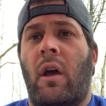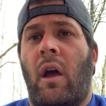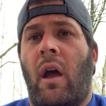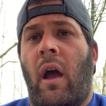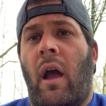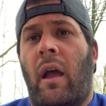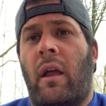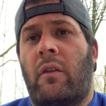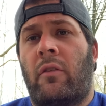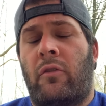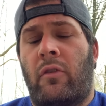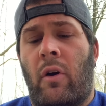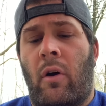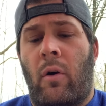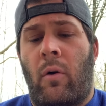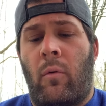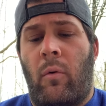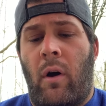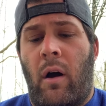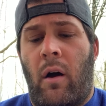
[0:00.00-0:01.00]
And
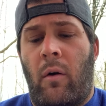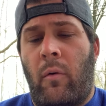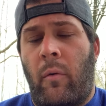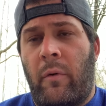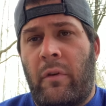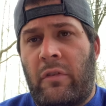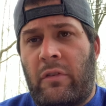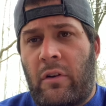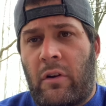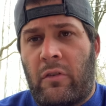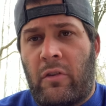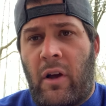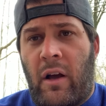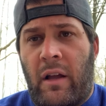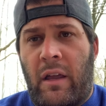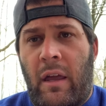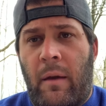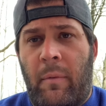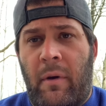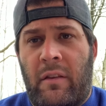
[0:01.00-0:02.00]
so when we start
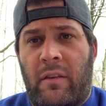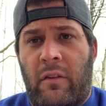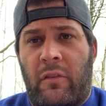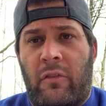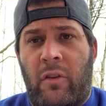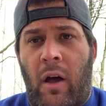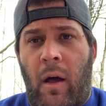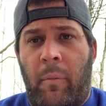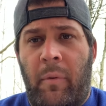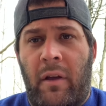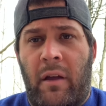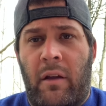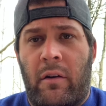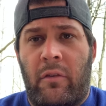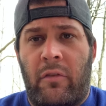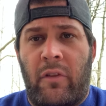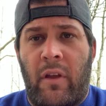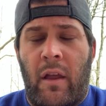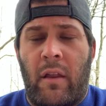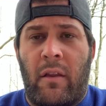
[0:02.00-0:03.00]
talking about this topic,
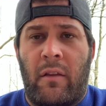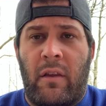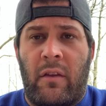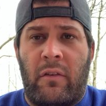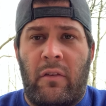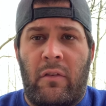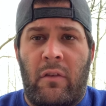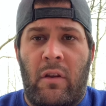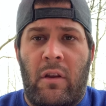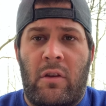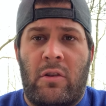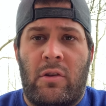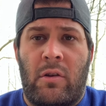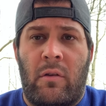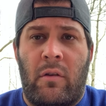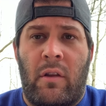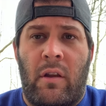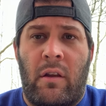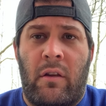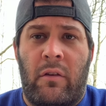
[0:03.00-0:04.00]
understand that this is an
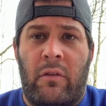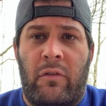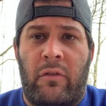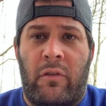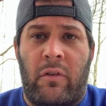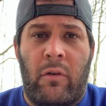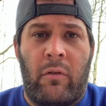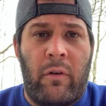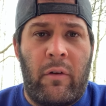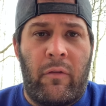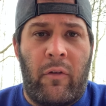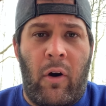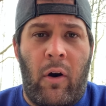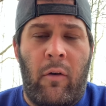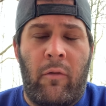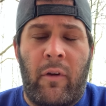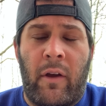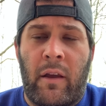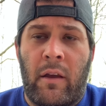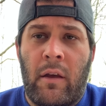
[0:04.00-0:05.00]
issue that is still
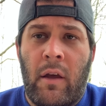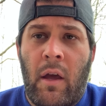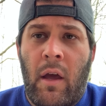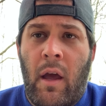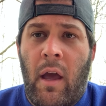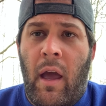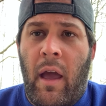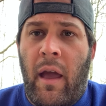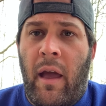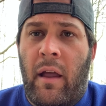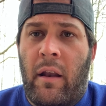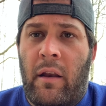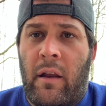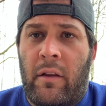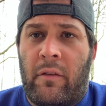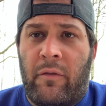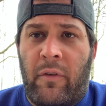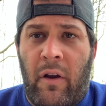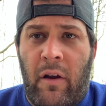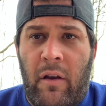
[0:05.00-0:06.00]
evolving. And
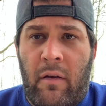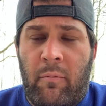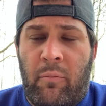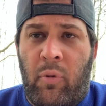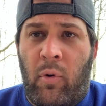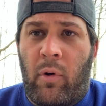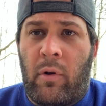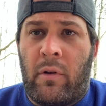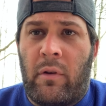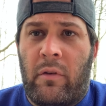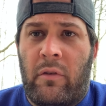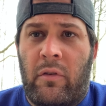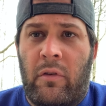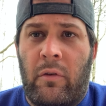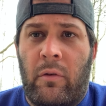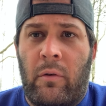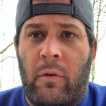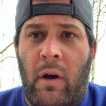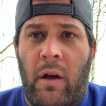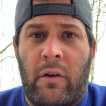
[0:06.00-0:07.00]
it's very important
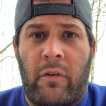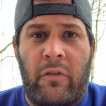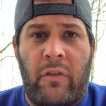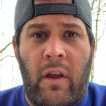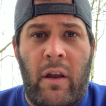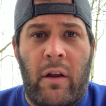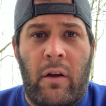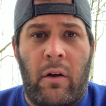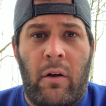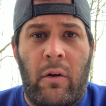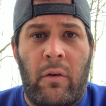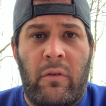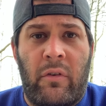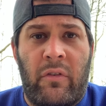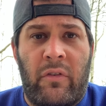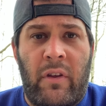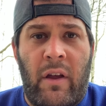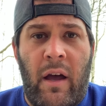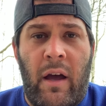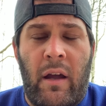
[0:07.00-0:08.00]
to understanding our own
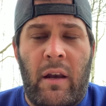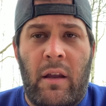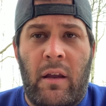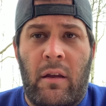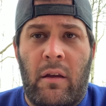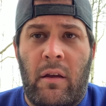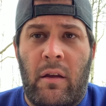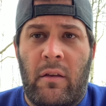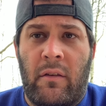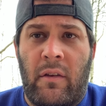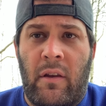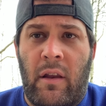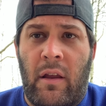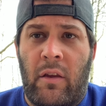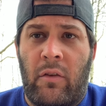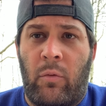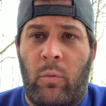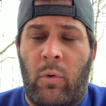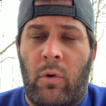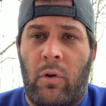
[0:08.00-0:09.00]
society in
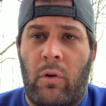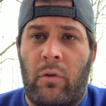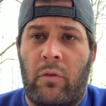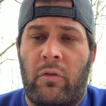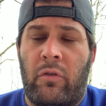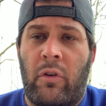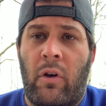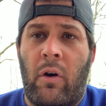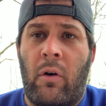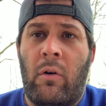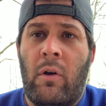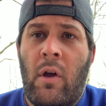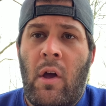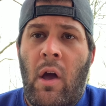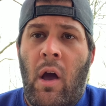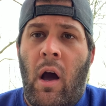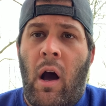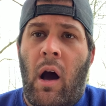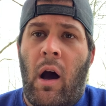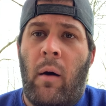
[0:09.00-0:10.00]
today's world. So
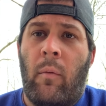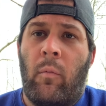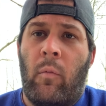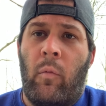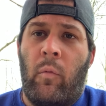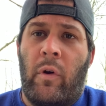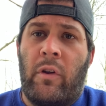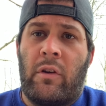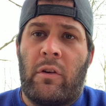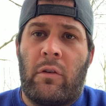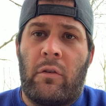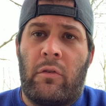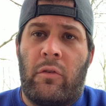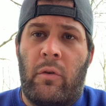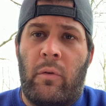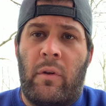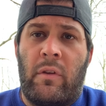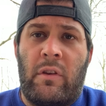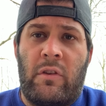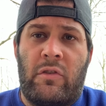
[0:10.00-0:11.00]
when you're
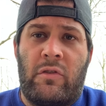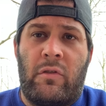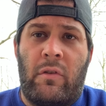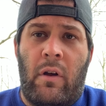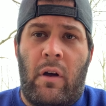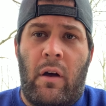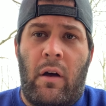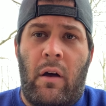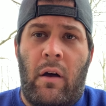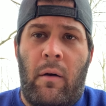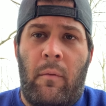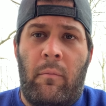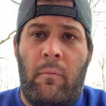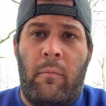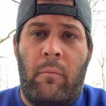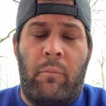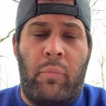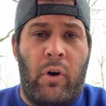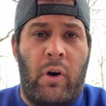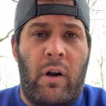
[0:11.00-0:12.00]
doing this
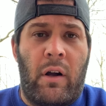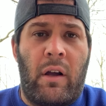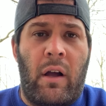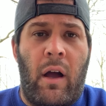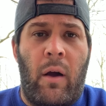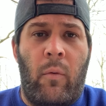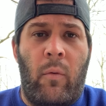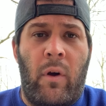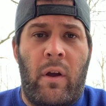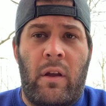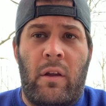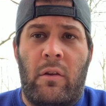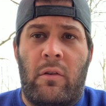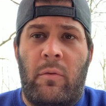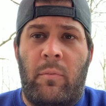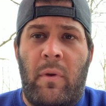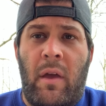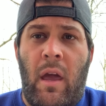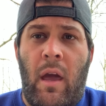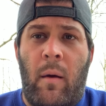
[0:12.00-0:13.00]
book, I want you
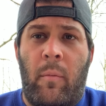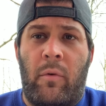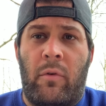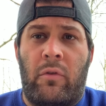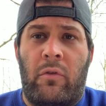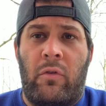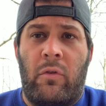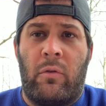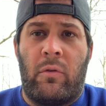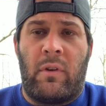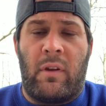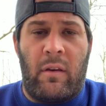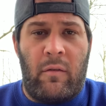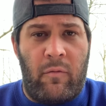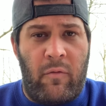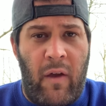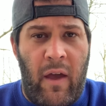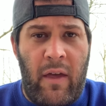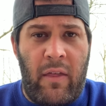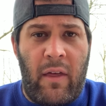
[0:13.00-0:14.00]
to be able to
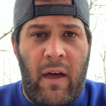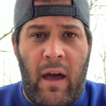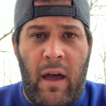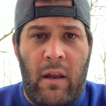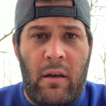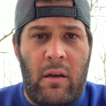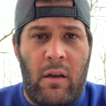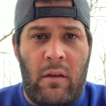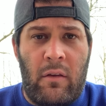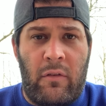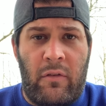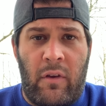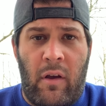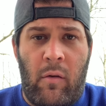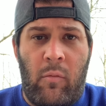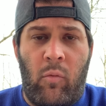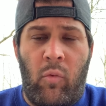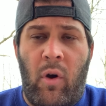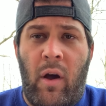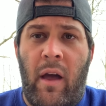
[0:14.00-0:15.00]
convey that in
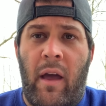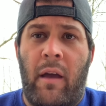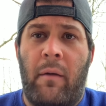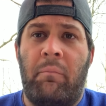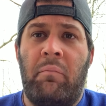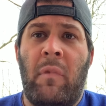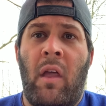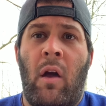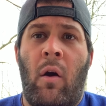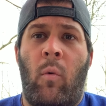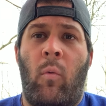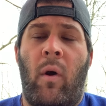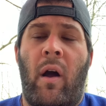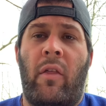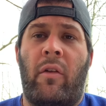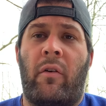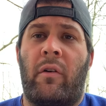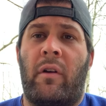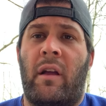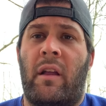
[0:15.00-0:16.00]
some way,
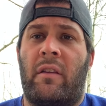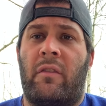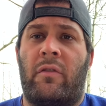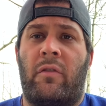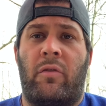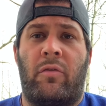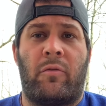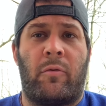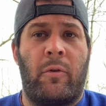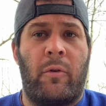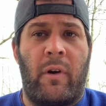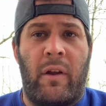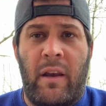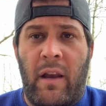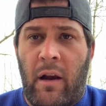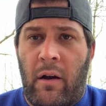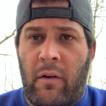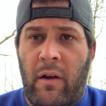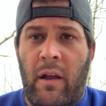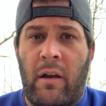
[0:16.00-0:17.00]
whether it's through a
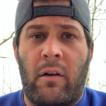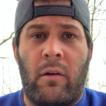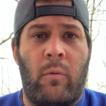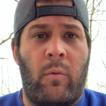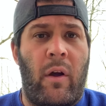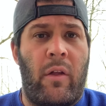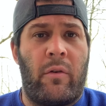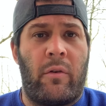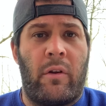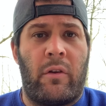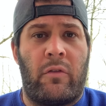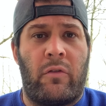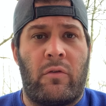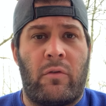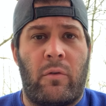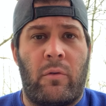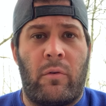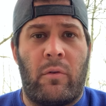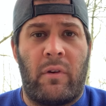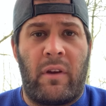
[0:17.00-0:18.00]
narrator, whether it's
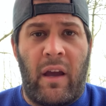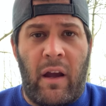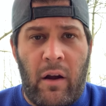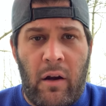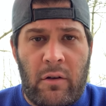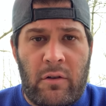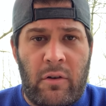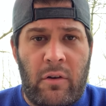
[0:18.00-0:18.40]
through character